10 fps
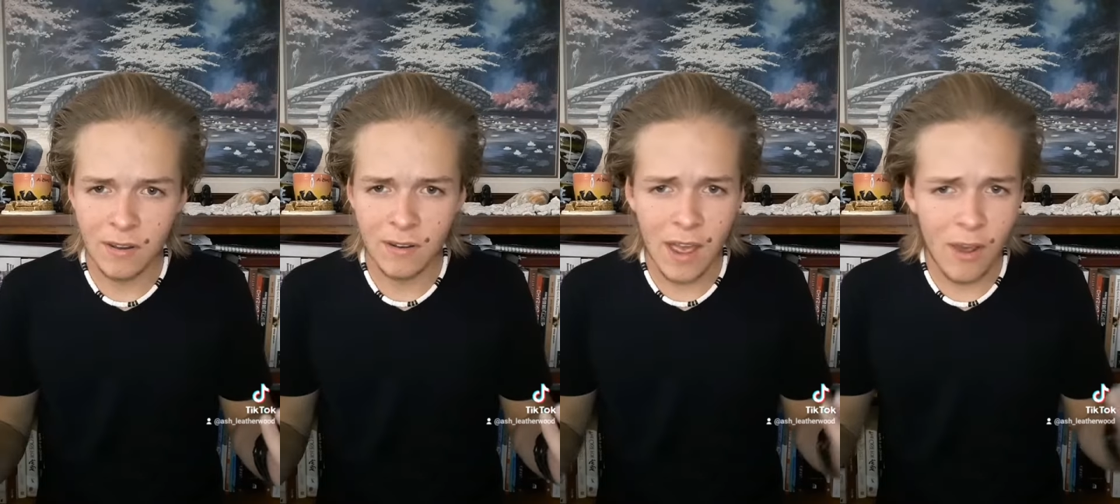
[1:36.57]

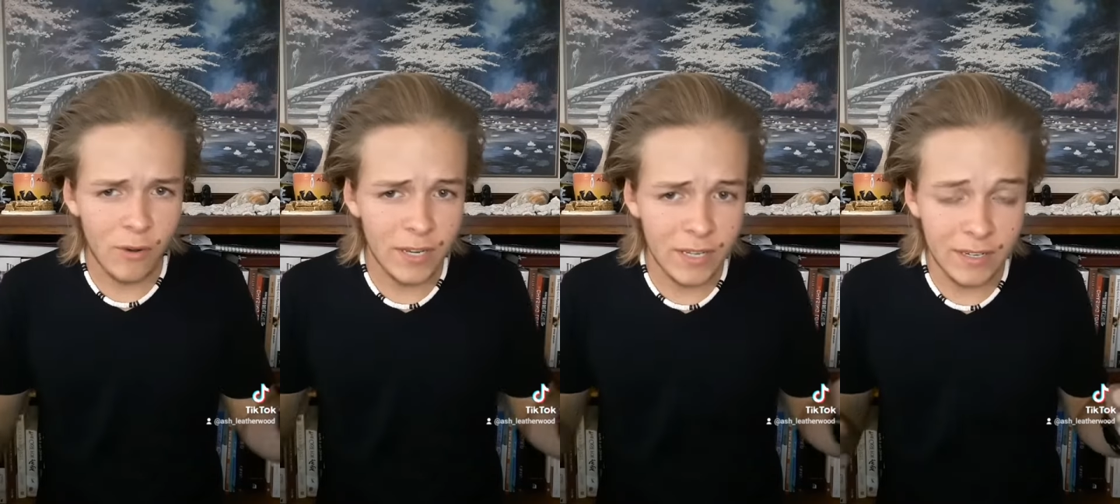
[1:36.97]

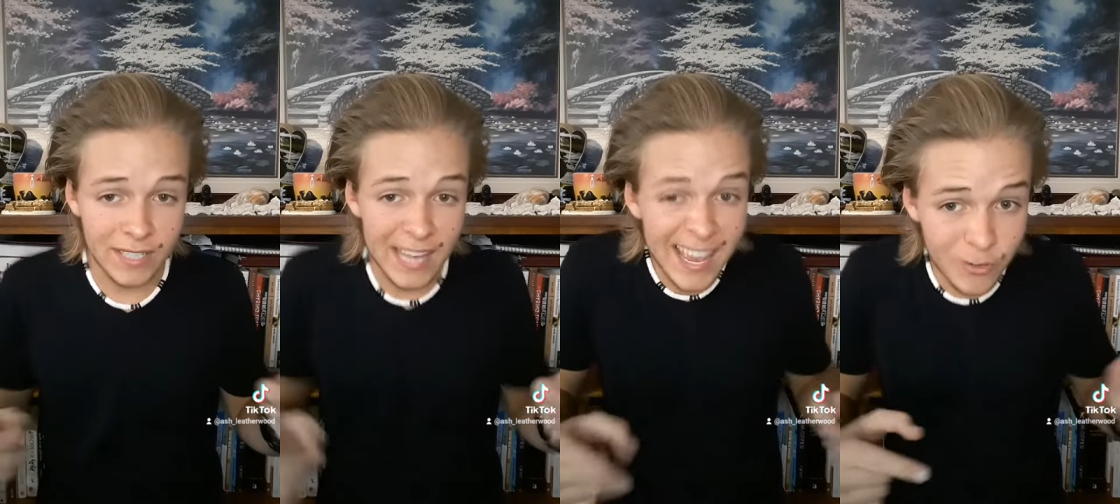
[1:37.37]
Now, is
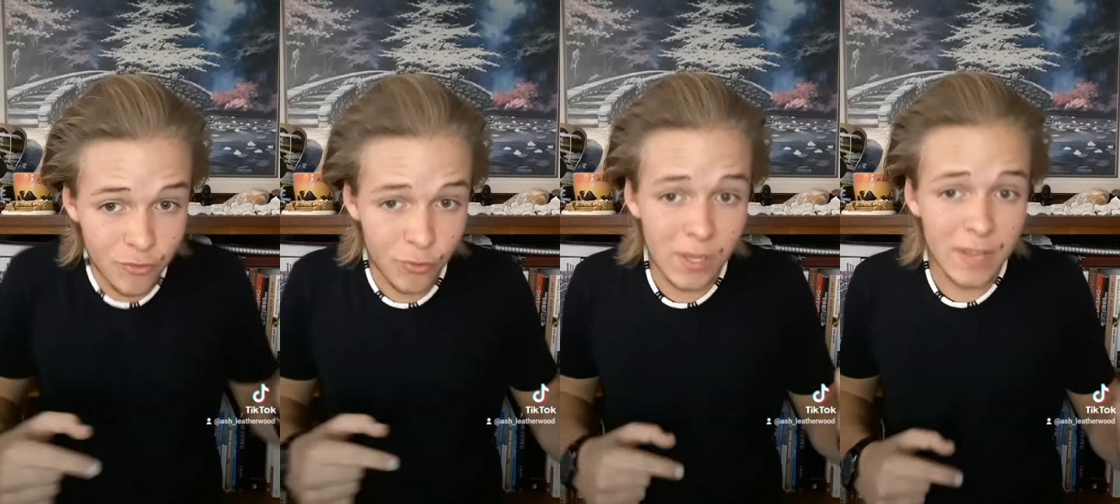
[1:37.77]
that
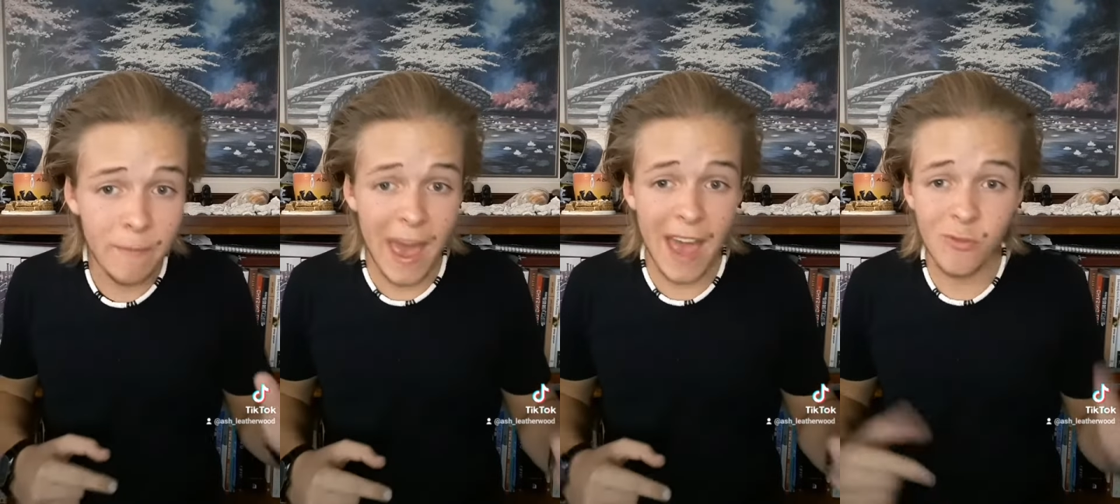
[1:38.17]
truly the
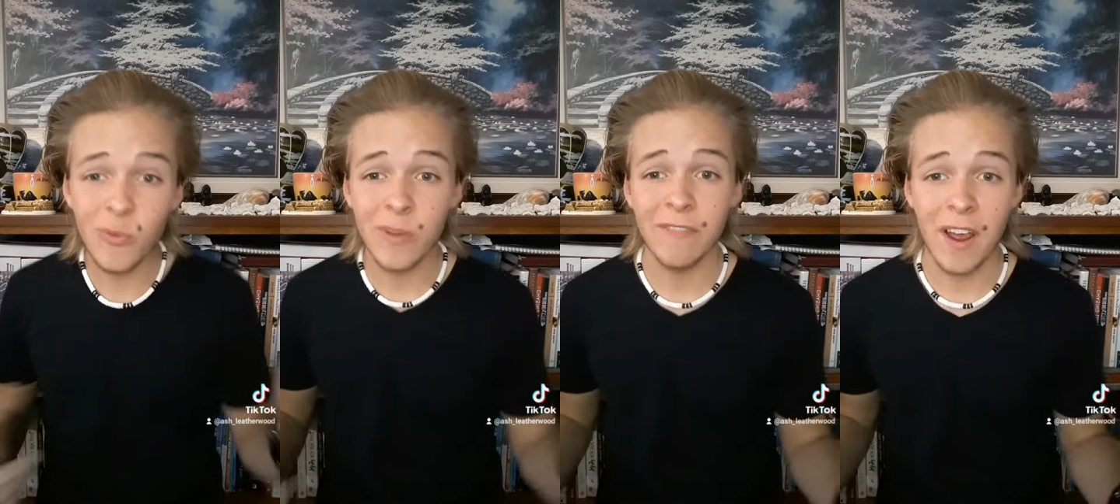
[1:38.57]
pattern
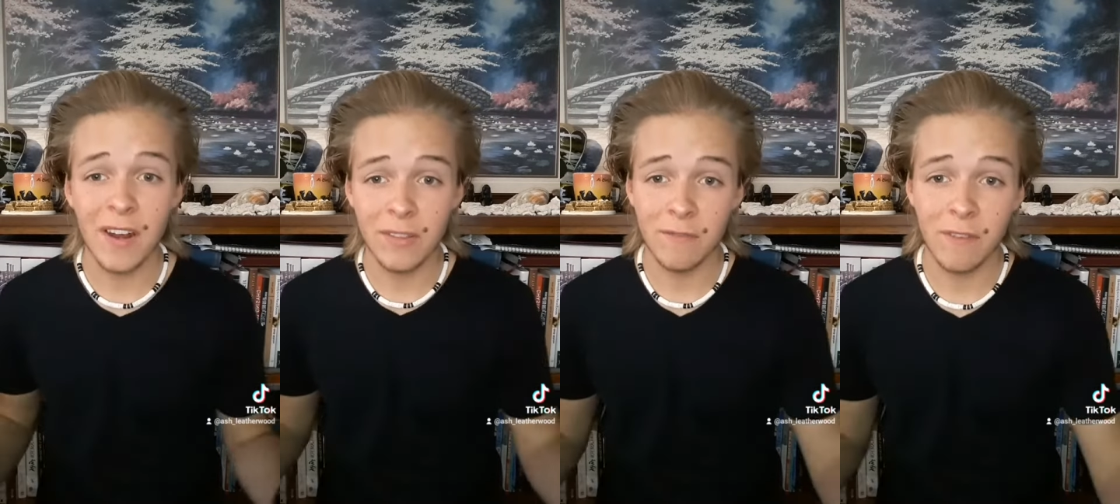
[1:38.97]
we find
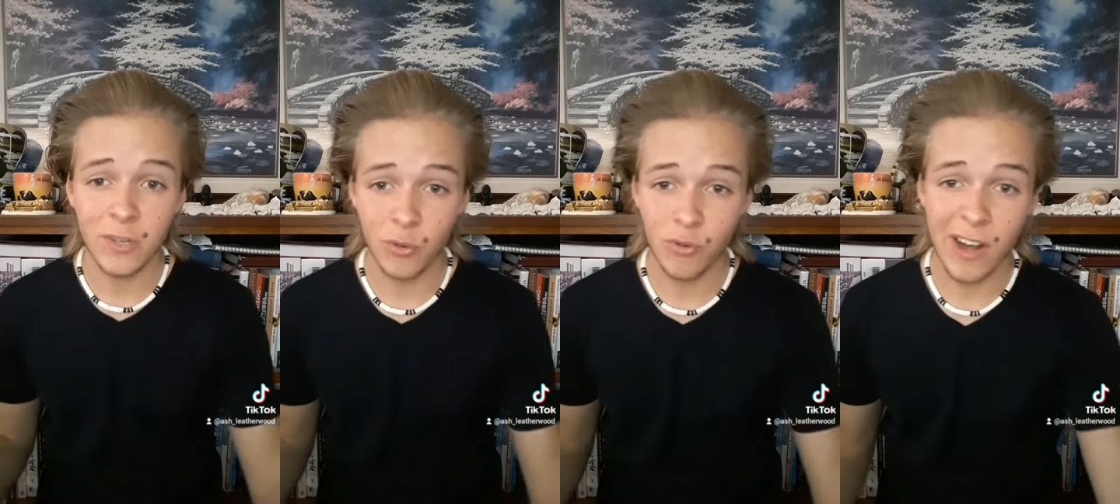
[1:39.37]
in the
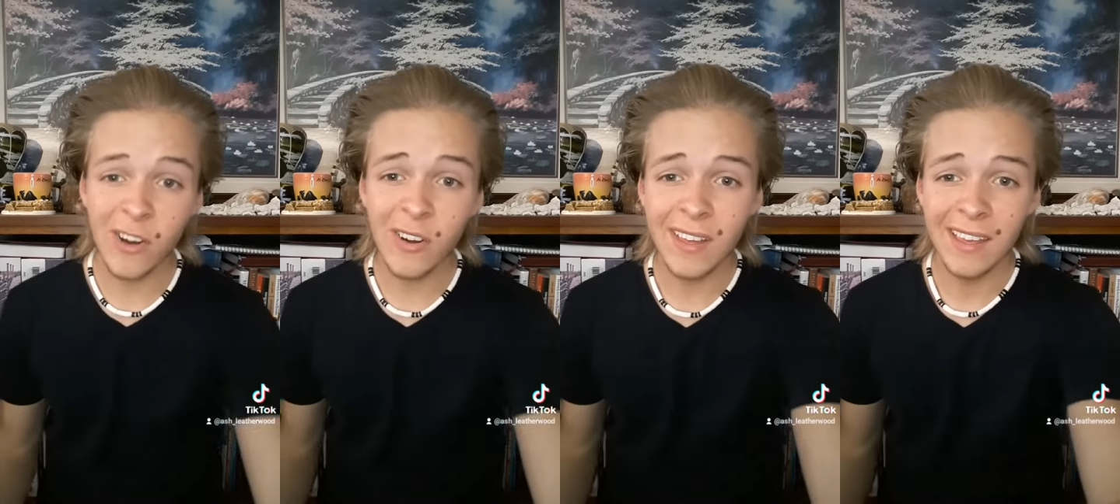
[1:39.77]
fossil
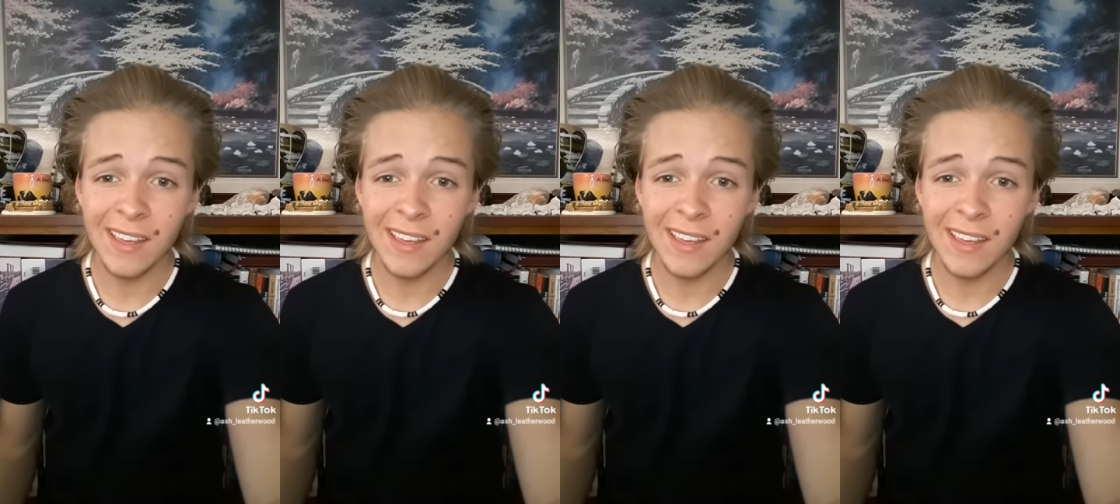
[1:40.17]
record?